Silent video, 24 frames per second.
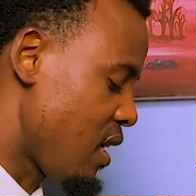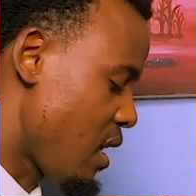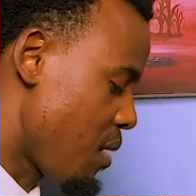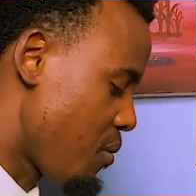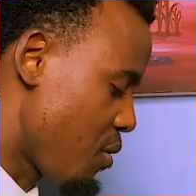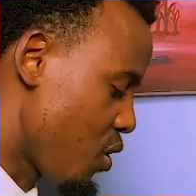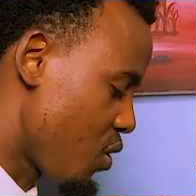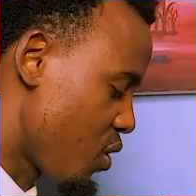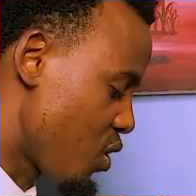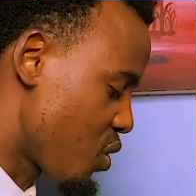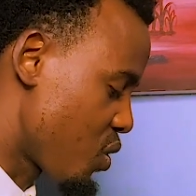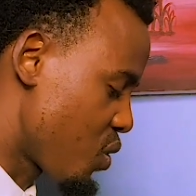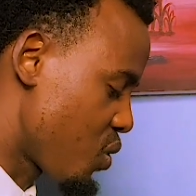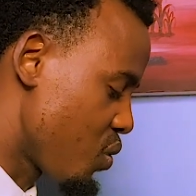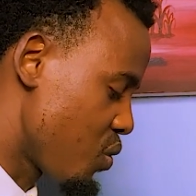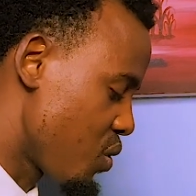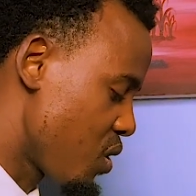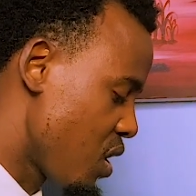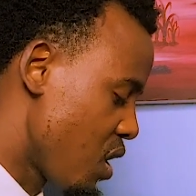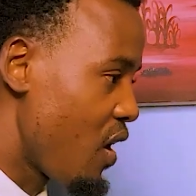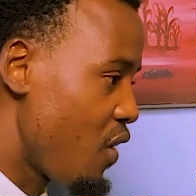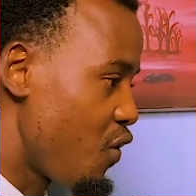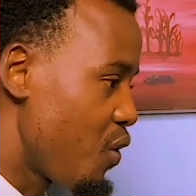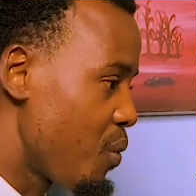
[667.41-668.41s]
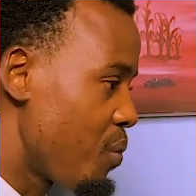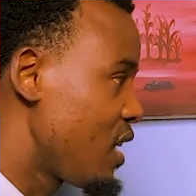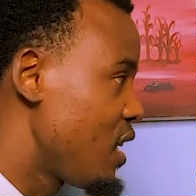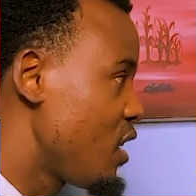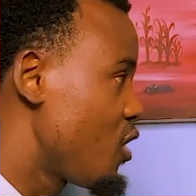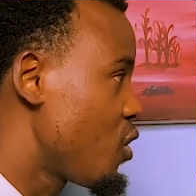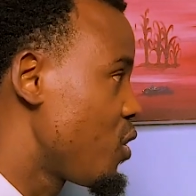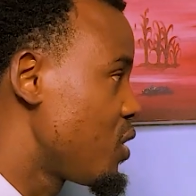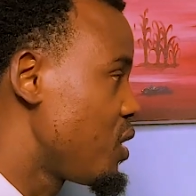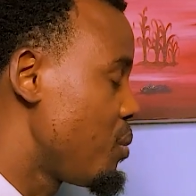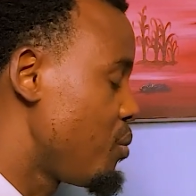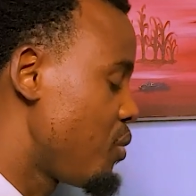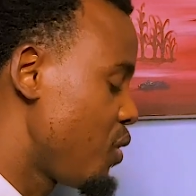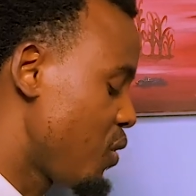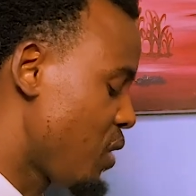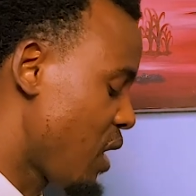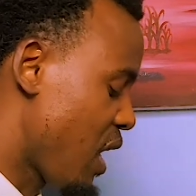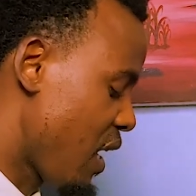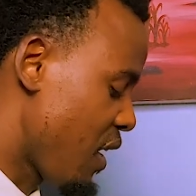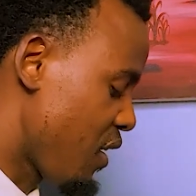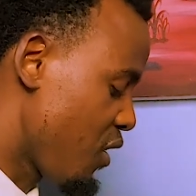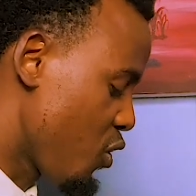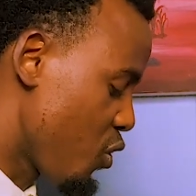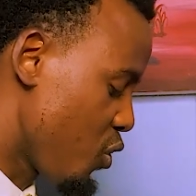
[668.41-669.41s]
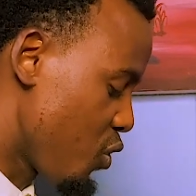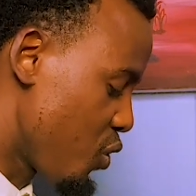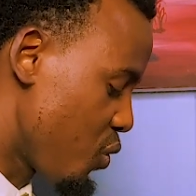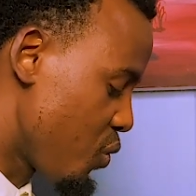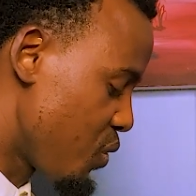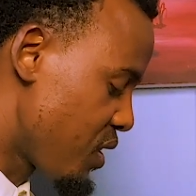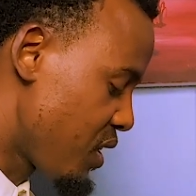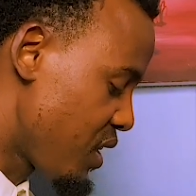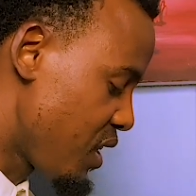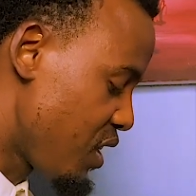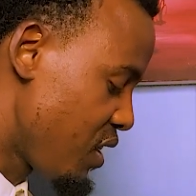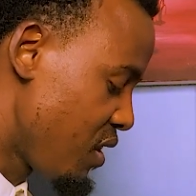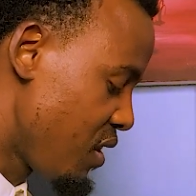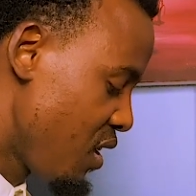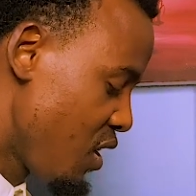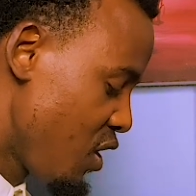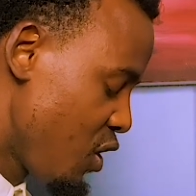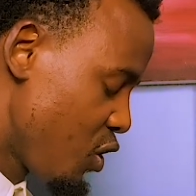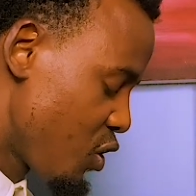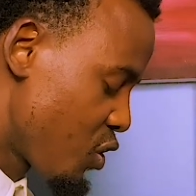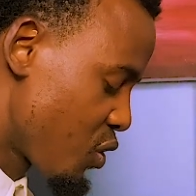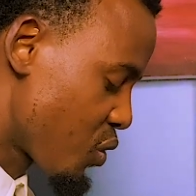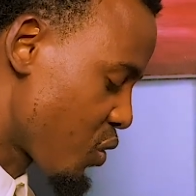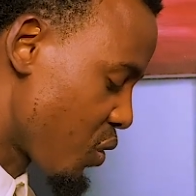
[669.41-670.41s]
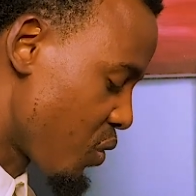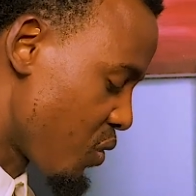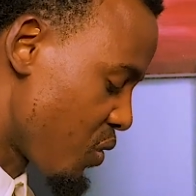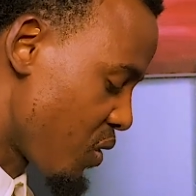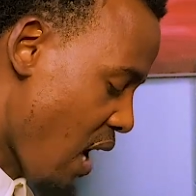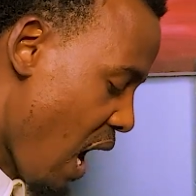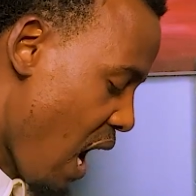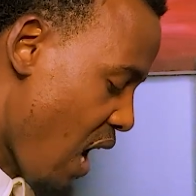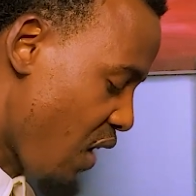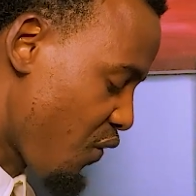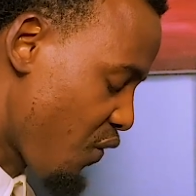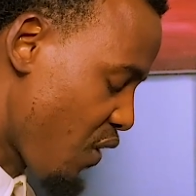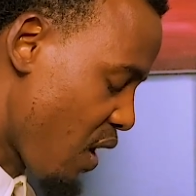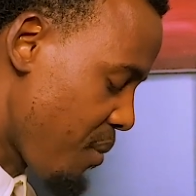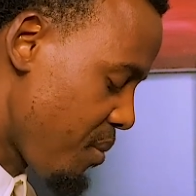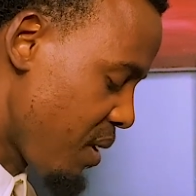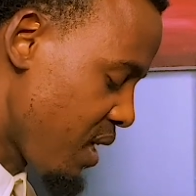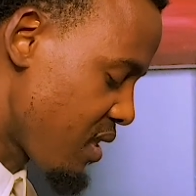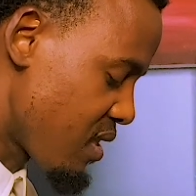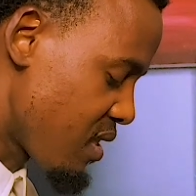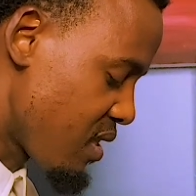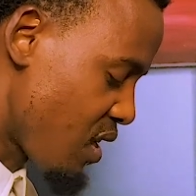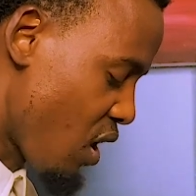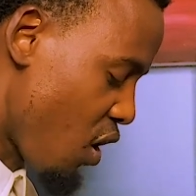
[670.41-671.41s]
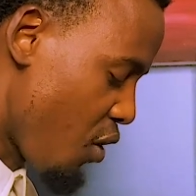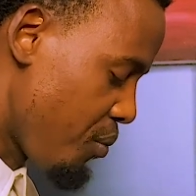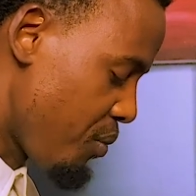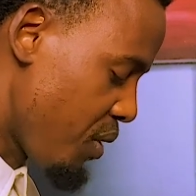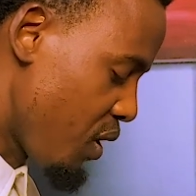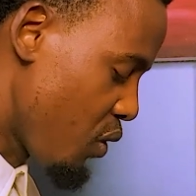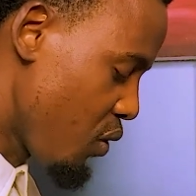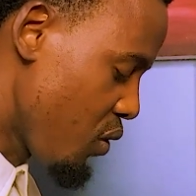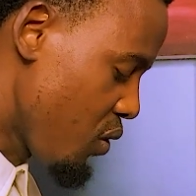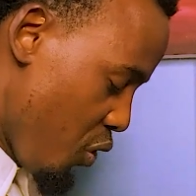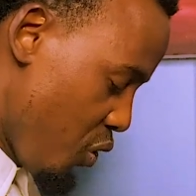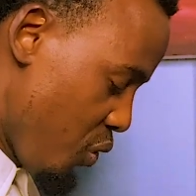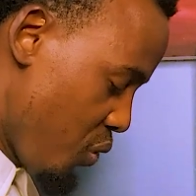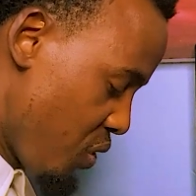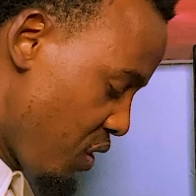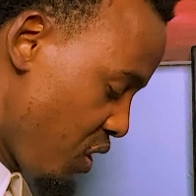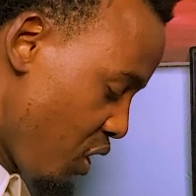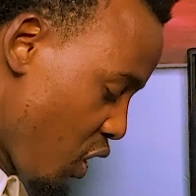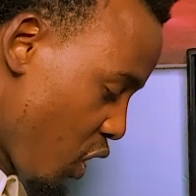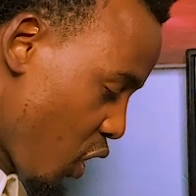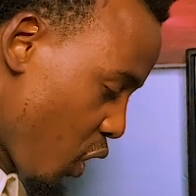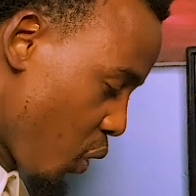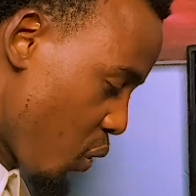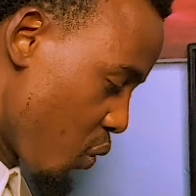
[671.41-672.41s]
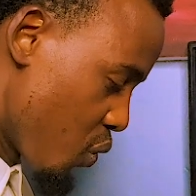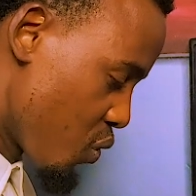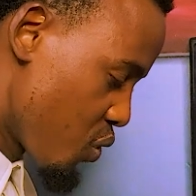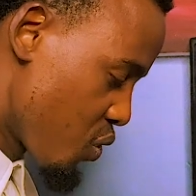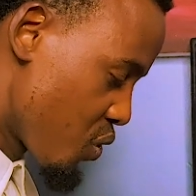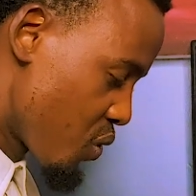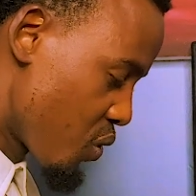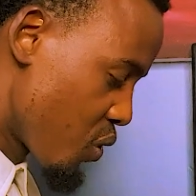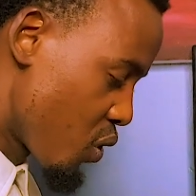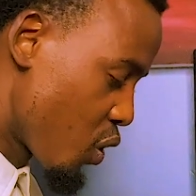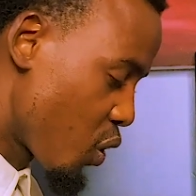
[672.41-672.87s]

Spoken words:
Am I understood? If you click on the blue line, or you will see some alphabet down below, you will see close.